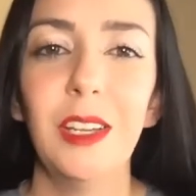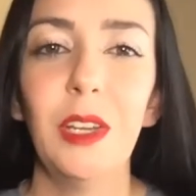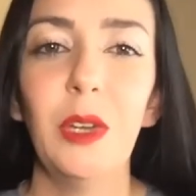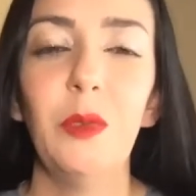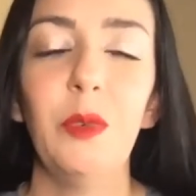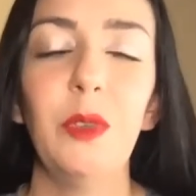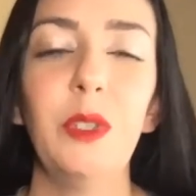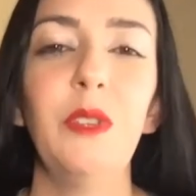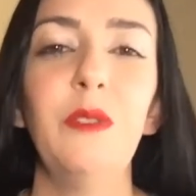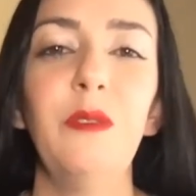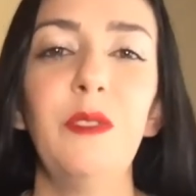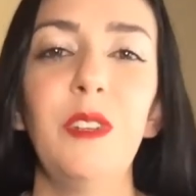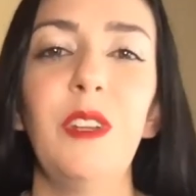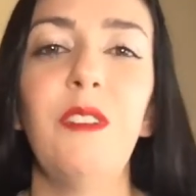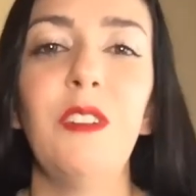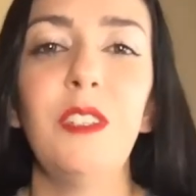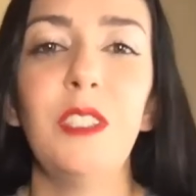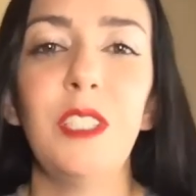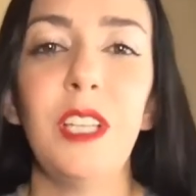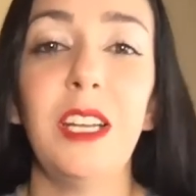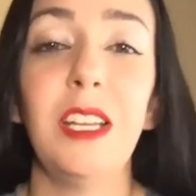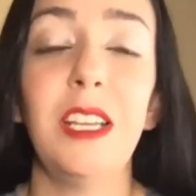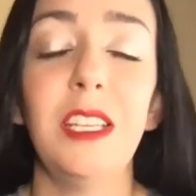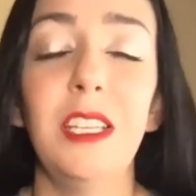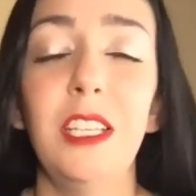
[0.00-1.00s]
when you've never
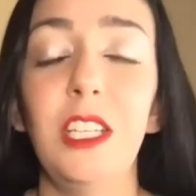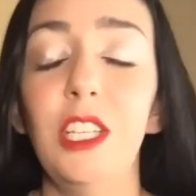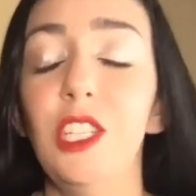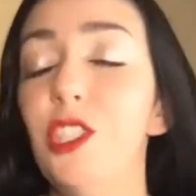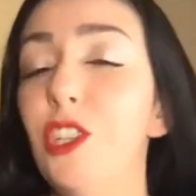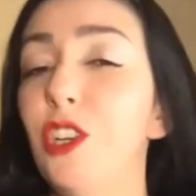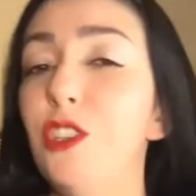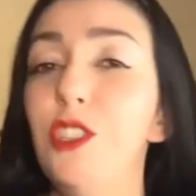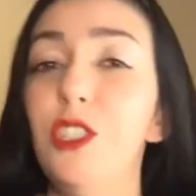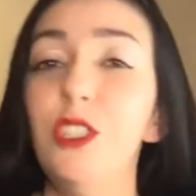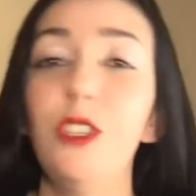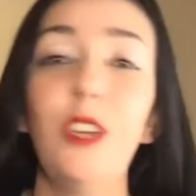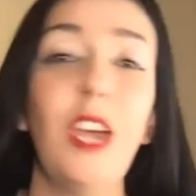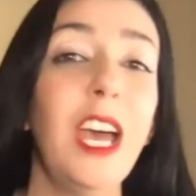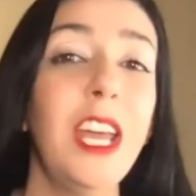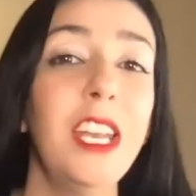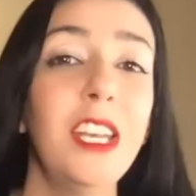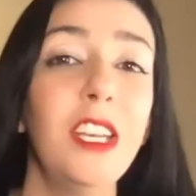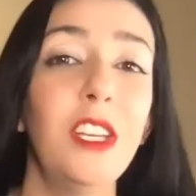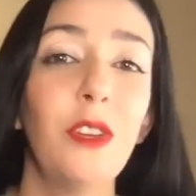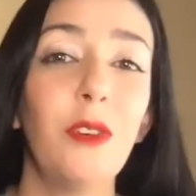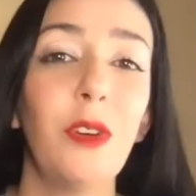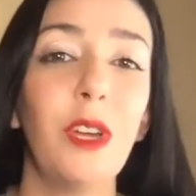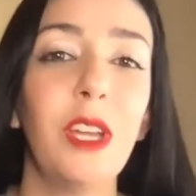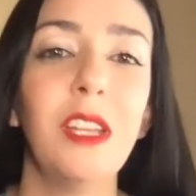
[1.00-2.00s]
done it. He shows you how
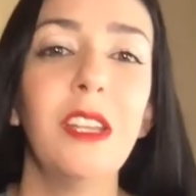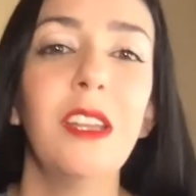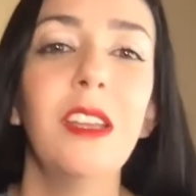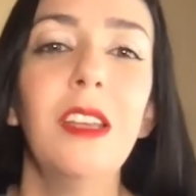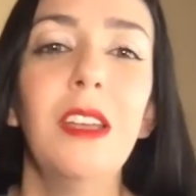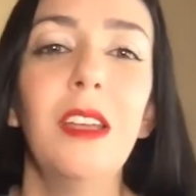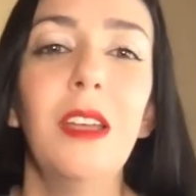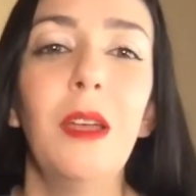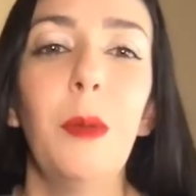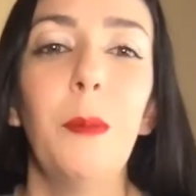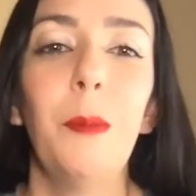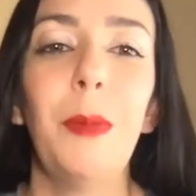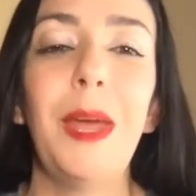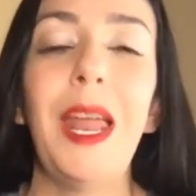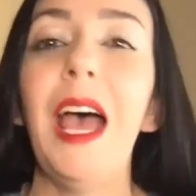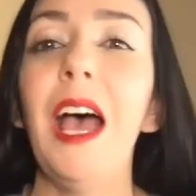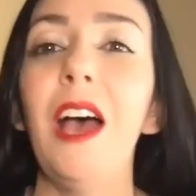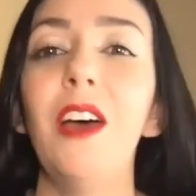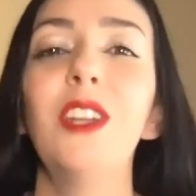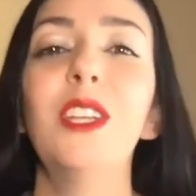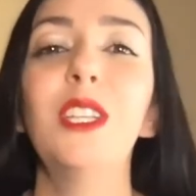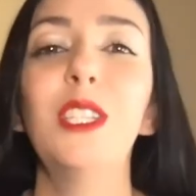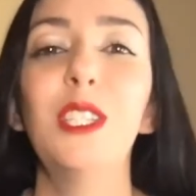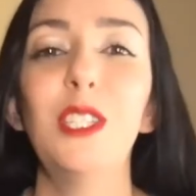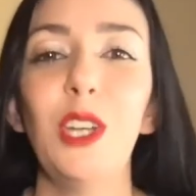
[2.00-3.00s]
to do it, but how
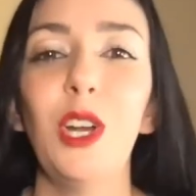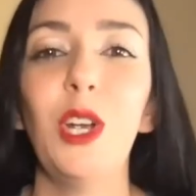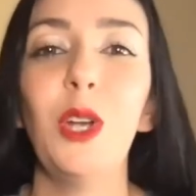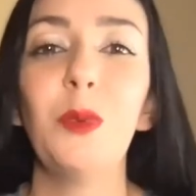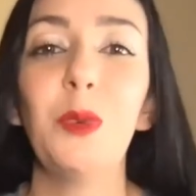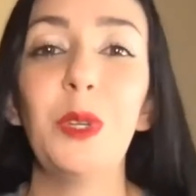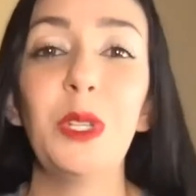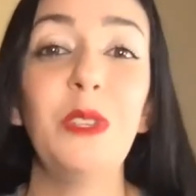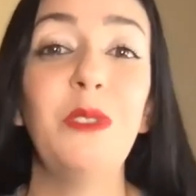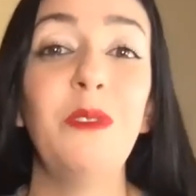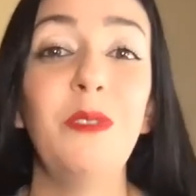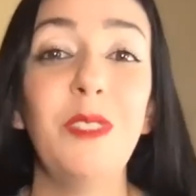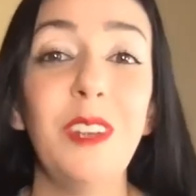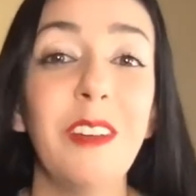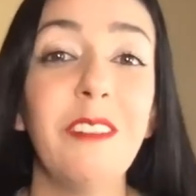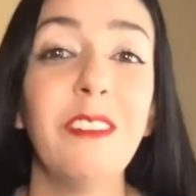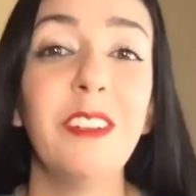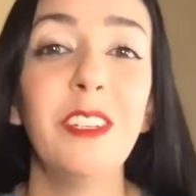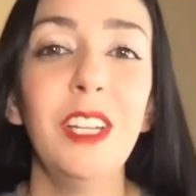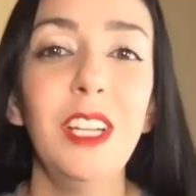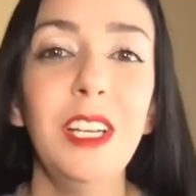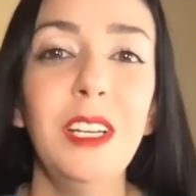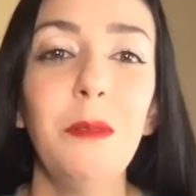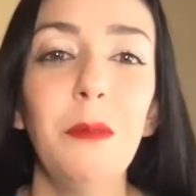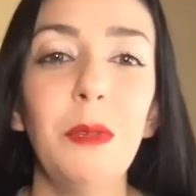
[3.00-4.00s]
to start when you've never
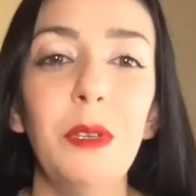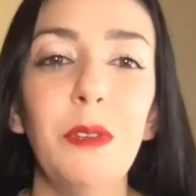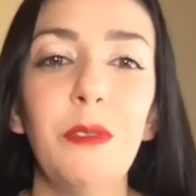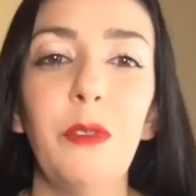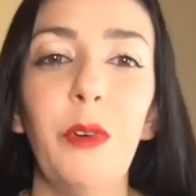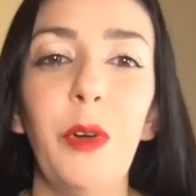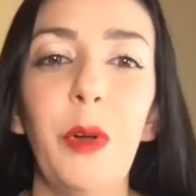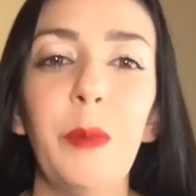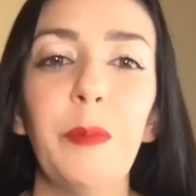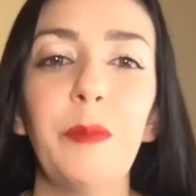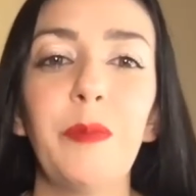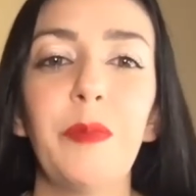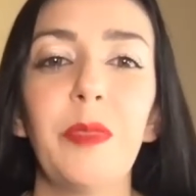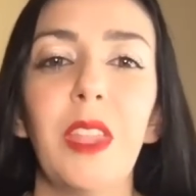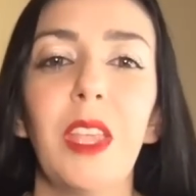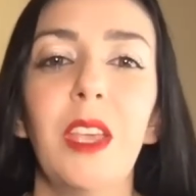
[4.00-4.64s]
done it before.